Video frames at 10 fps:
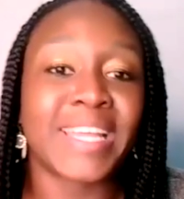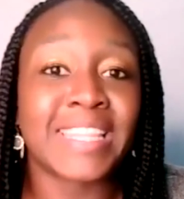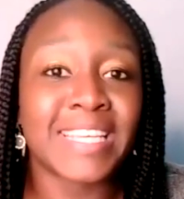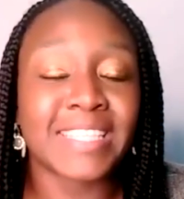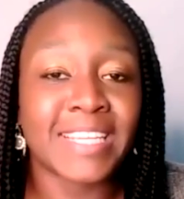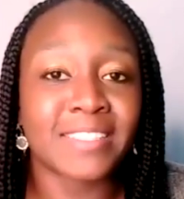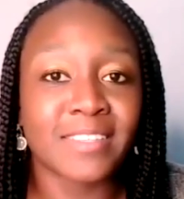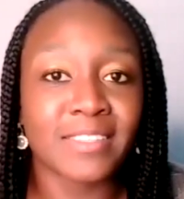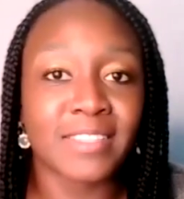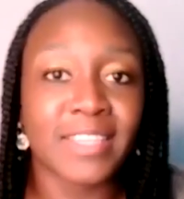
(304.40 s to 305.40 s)
this
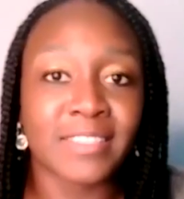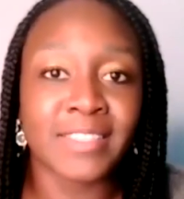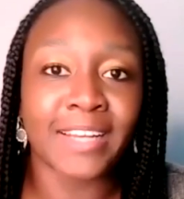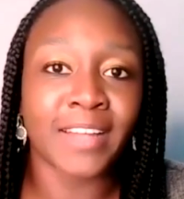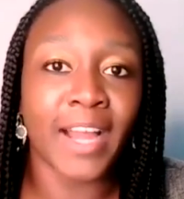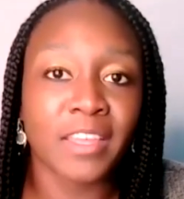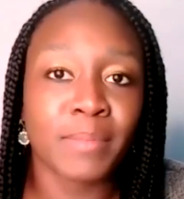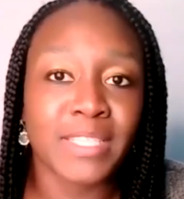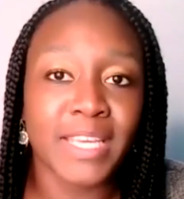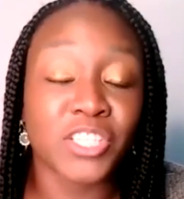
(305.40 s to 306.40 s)
instances, that
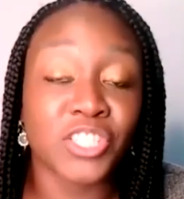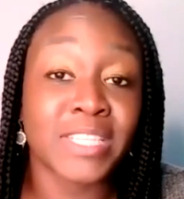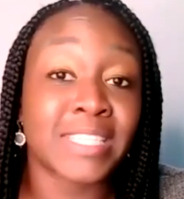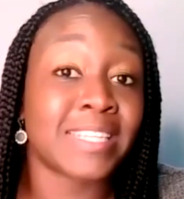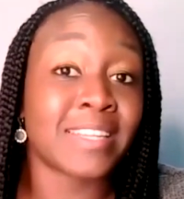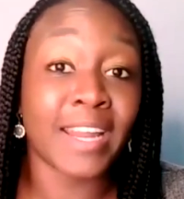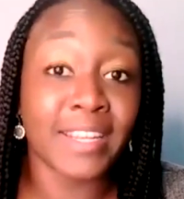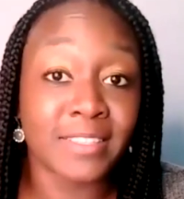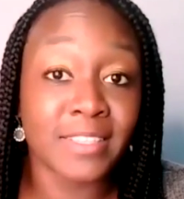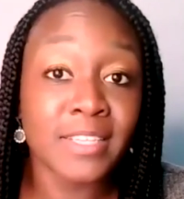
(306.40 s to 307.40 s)
documentation did not
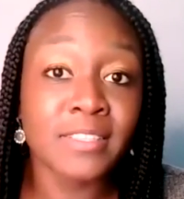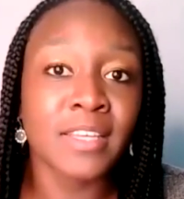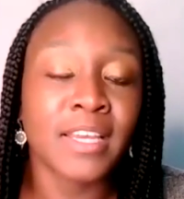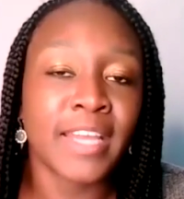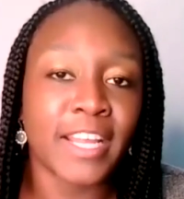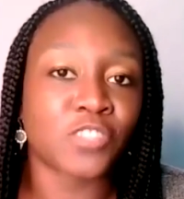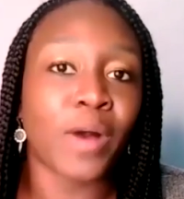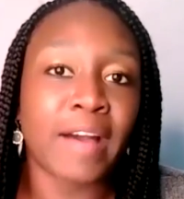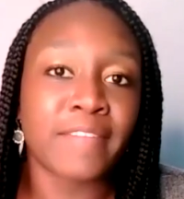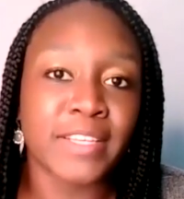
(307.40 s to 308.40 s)
exist. And so
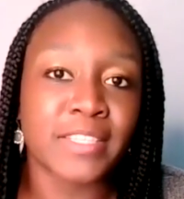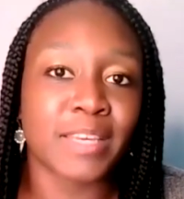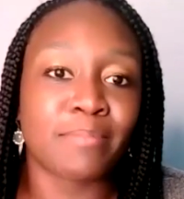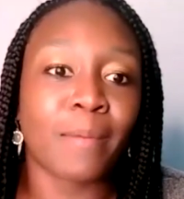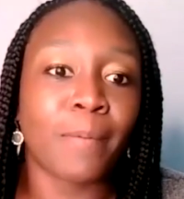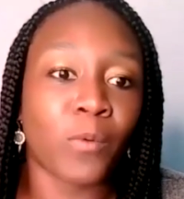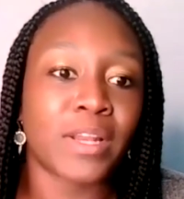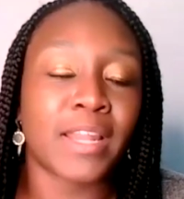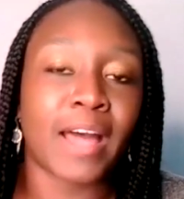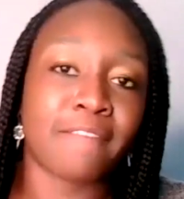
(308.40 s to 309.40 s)
obviously people were
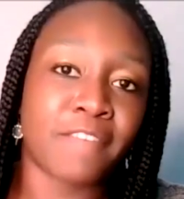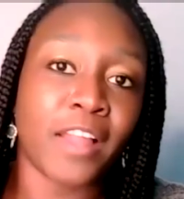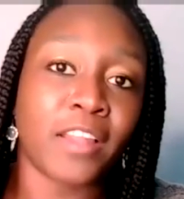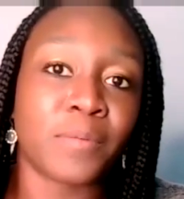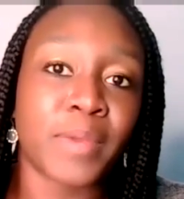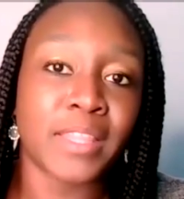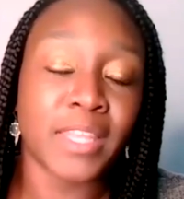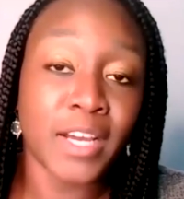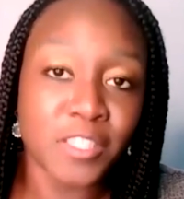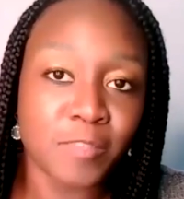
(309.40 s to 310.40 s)
not following the
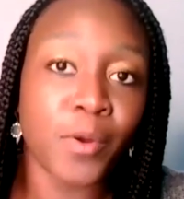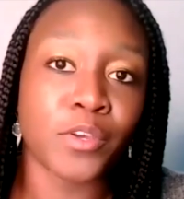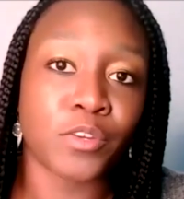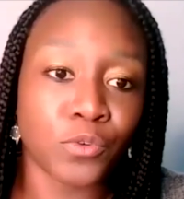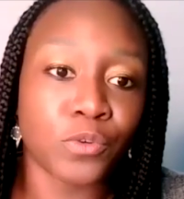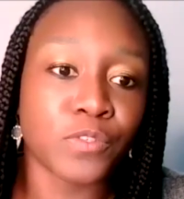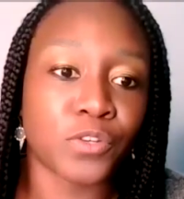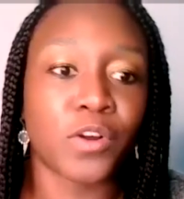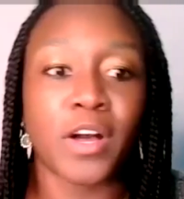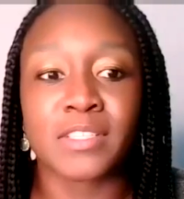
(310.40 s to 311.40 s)
unspoken rules
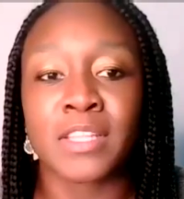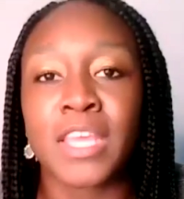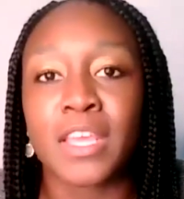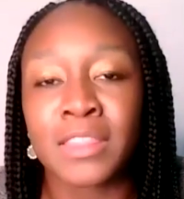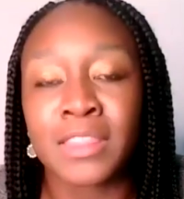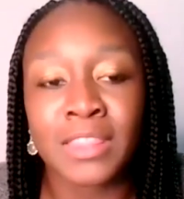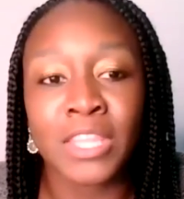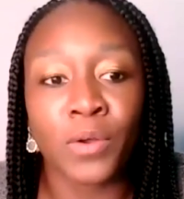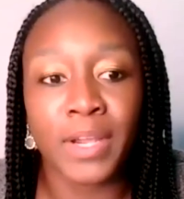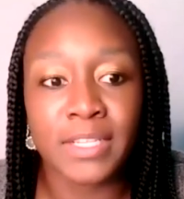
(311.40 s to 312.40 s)
across the
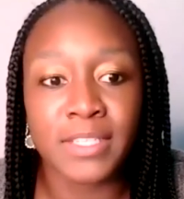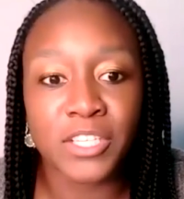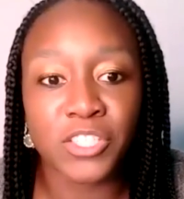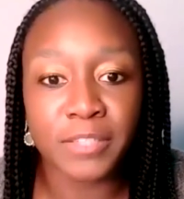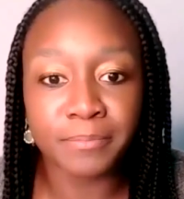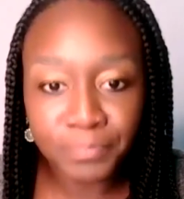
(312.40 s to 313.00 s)
organization.